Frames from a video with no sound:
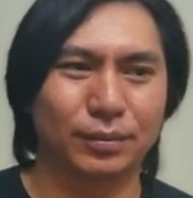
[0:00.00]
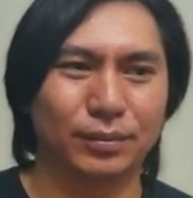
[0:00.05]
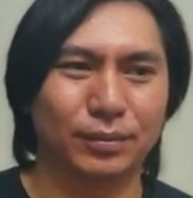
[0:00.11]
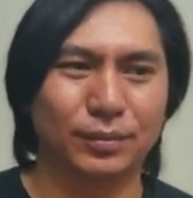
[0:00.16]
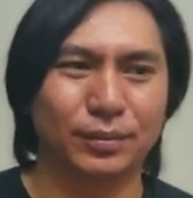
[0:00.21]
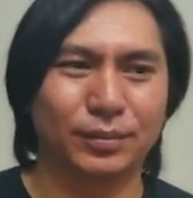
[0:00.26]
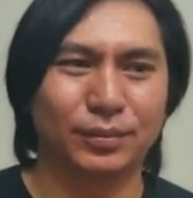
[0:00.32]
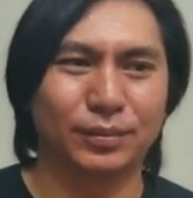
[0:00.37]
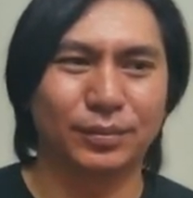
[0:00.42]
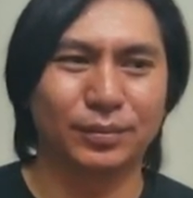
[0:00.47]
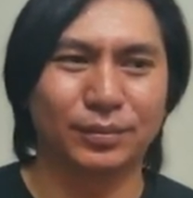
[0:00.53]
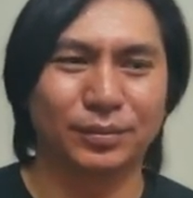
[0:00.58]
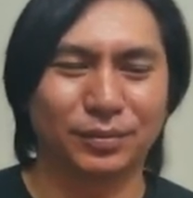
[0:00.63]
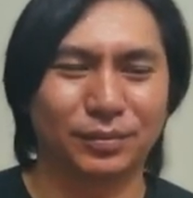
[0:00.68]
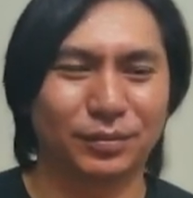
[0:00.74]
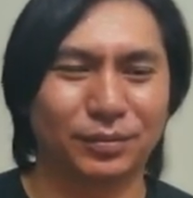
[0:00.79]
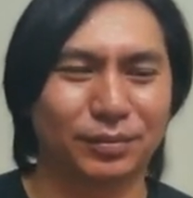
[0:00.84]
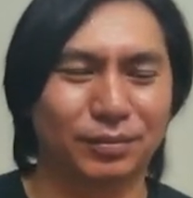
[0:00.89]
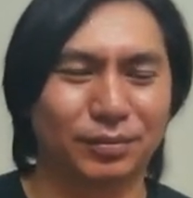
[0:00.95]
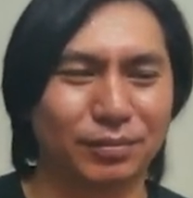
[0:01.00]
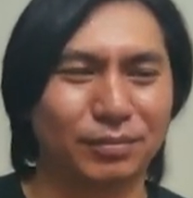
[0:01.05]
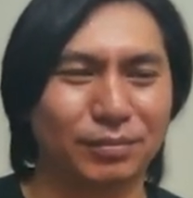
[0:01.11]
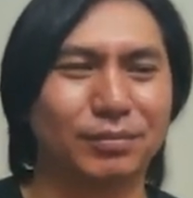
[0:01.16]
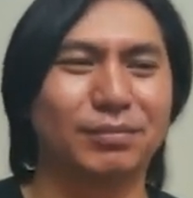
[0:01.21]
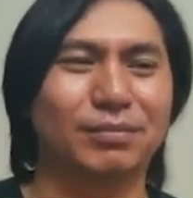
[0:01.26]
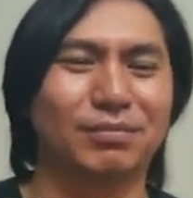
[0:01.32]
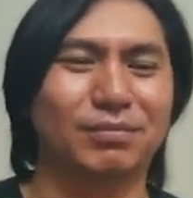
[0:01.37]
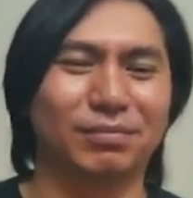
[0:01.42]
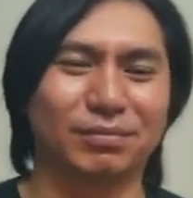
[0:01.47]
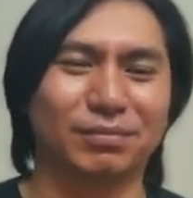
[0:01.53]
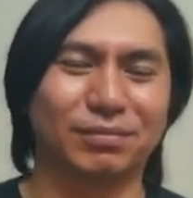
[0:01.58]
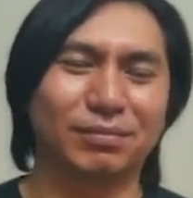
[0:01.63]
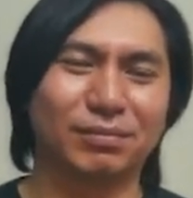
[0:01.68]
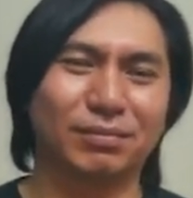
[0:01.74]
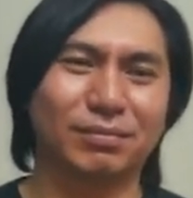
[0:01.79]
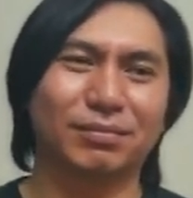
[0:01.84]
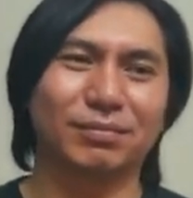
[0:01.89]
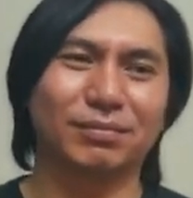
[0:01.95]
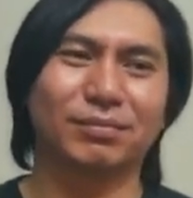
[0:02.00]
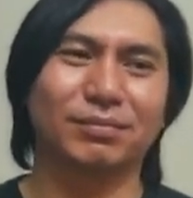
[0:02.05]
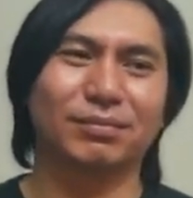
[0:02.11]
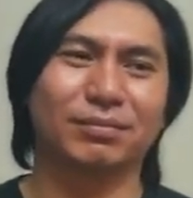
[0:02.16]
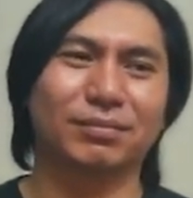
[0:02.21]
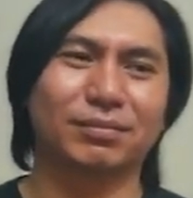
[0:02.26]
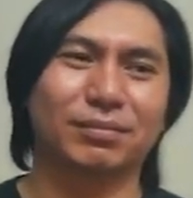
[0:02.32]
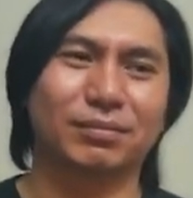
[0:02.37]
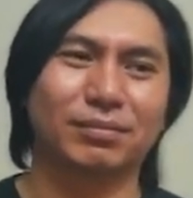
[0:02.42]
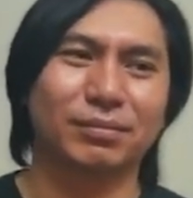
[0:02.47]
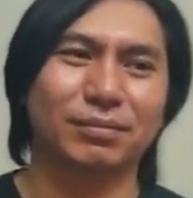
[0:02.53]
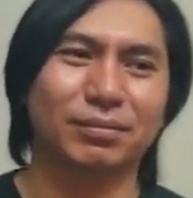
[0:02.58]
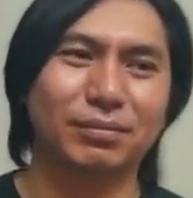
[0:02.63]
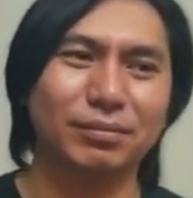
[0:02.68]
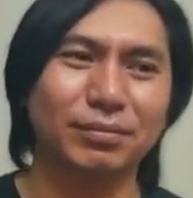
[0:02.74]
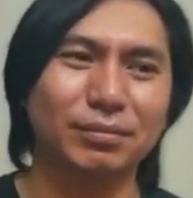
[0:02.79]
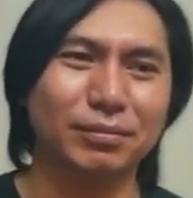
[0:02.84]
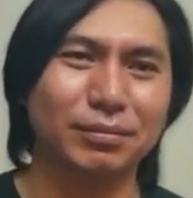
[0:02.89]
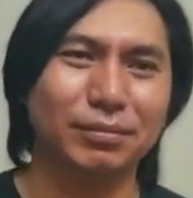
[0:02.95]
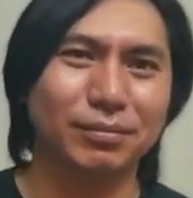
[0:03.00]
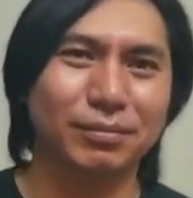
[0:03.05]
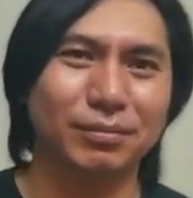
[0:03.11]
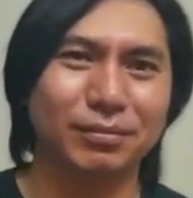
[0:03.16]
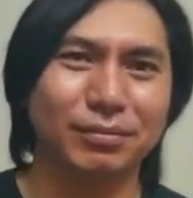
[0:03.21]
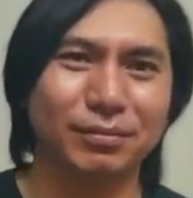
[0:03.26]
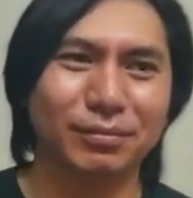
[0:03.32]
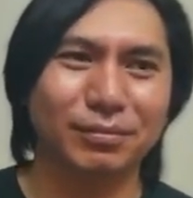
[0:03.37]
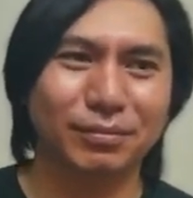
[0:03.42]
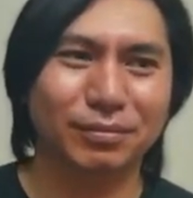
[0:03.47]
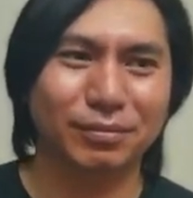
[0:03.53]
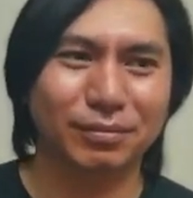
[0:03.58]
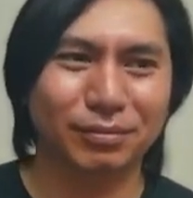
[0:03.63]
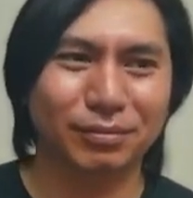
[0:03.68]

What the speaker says: [no speech]